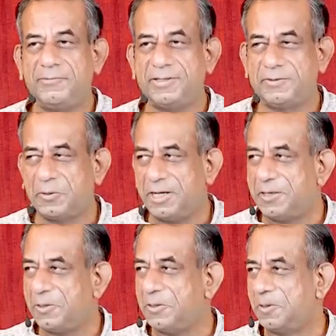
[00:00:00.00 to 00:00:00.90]
if he is
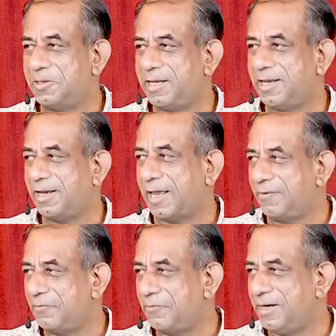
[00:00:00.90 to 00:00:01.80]
going to, you know, take a
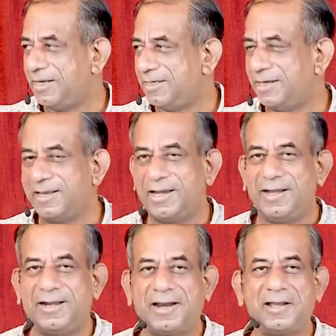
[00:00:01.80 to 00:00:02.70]
life of a
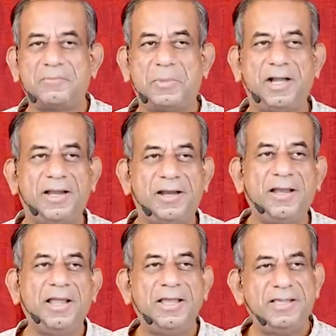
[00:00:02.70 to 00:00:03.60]
degenerate drug peddler.
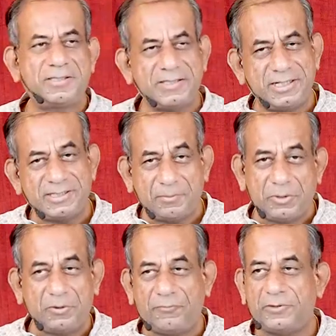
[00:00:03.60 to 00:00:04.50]
It's, it's a
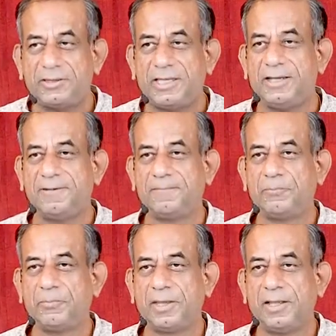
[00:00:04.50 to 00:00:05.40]
beautiful thing.
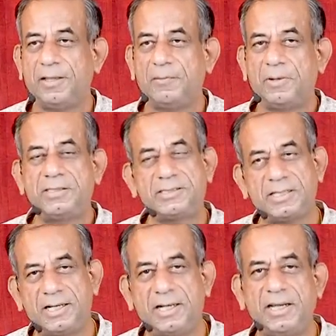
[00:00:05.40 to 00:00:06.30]
But
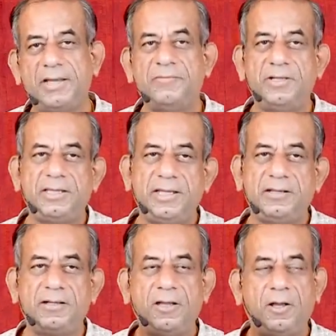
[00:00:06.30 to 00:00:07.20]
suddenly
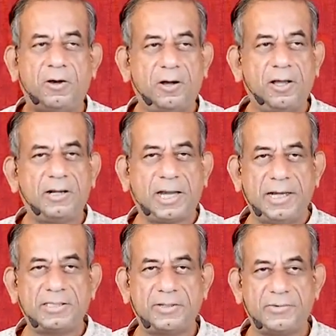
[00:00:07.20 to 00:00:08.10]
everything, all
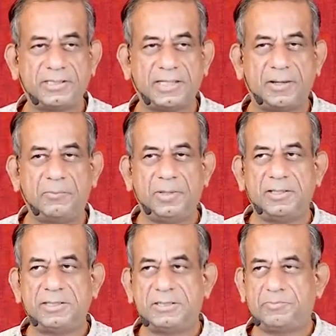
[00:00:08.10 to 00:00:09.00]
kinds of
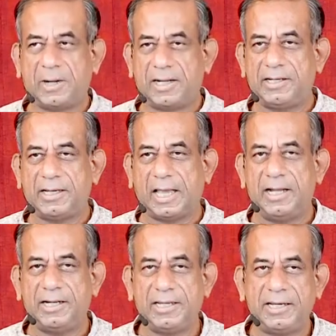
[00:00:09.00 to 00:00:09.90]
examples,
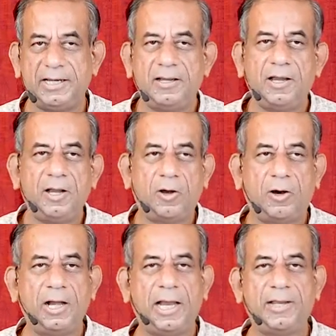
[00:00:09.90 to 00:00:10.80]
practicality,
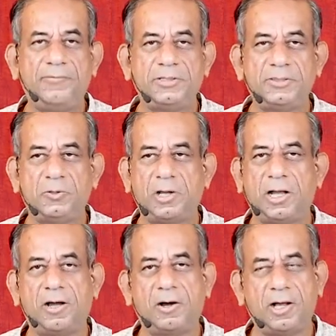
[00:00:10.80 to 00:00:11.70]
all life is yoga,
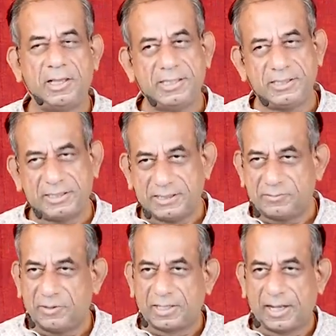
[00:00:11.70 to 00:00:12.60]
all these
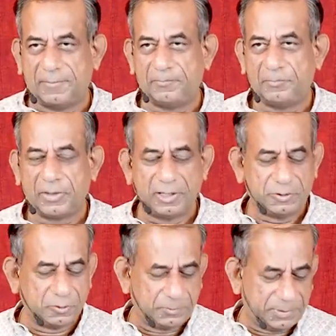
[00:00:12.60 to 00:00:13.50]
things will come
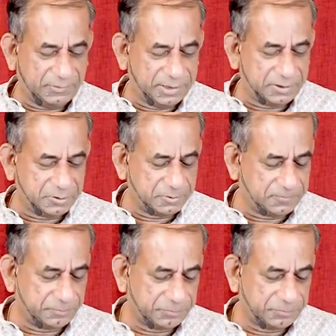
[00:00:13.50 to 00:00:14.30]
to prevent you.